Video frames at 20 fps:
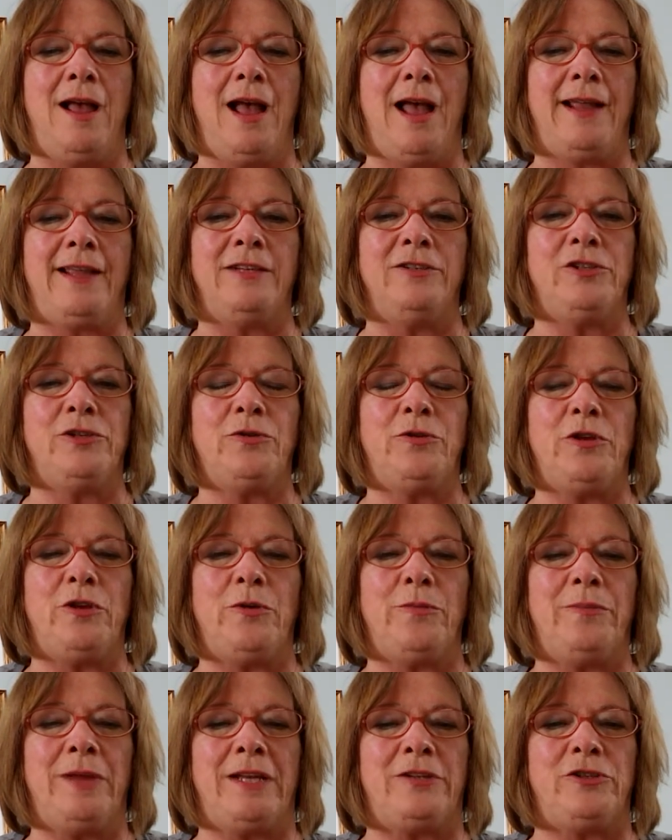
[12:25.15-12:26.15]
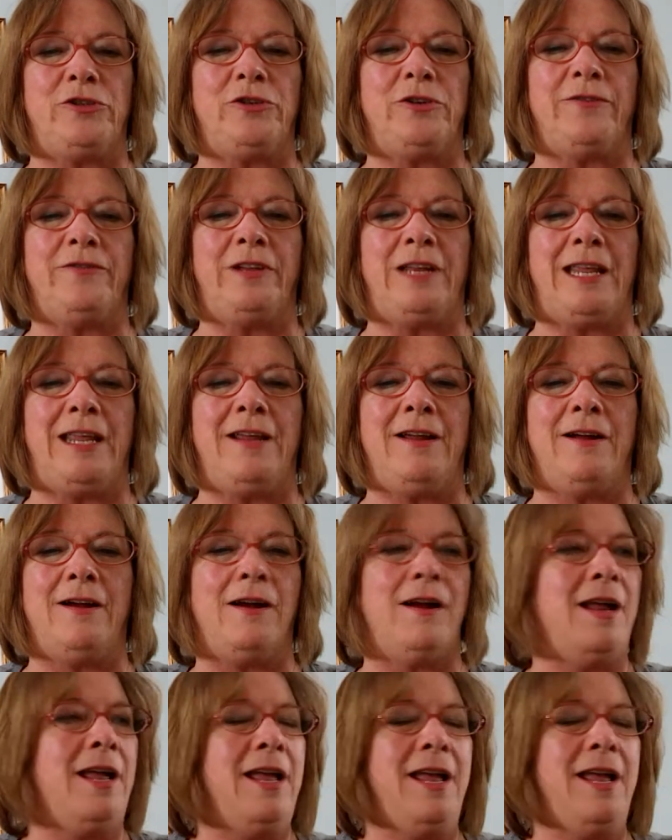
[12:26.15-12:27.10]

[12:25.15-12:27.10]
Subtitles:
I can show you a picture of it here.